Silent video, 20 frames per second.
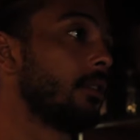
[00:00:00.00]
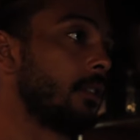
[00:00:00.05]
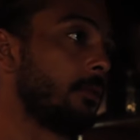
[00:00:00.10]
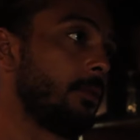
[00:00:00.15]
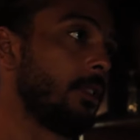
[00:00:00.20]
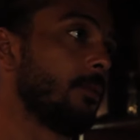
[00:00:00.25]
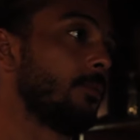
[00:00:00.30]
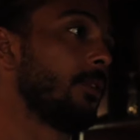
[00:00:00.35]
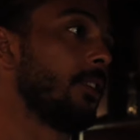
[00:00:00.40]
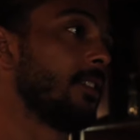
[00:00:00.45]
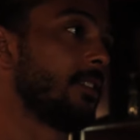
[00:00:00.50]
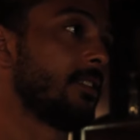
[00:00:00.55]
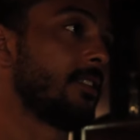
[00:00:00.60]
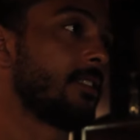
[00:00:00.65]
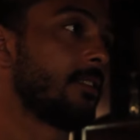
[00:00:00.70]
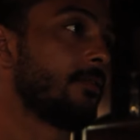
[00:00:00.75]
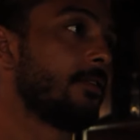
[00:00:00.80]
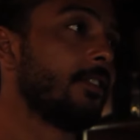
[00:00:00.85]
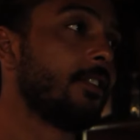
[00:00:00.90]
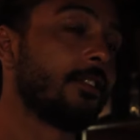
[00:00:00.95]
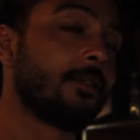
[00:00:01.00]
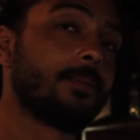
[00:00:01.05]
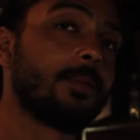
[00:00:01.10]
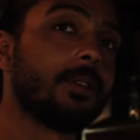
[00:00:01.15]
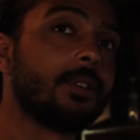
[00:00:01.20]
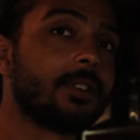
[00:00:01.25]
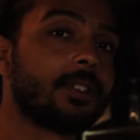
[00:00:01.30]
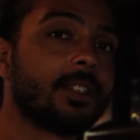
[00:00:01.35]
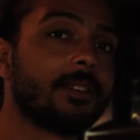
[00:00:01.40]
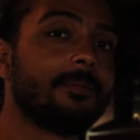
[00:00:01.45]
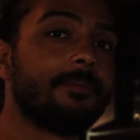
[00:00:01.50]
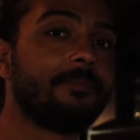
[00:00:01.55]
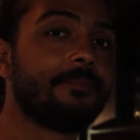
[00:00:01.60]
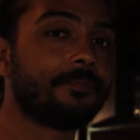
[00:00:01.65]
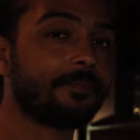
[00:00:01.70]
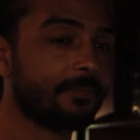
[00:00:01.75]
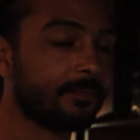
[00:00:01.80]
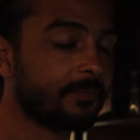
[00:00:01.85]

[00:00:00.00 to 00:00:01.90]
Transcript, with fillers: I'm in the presence of another person.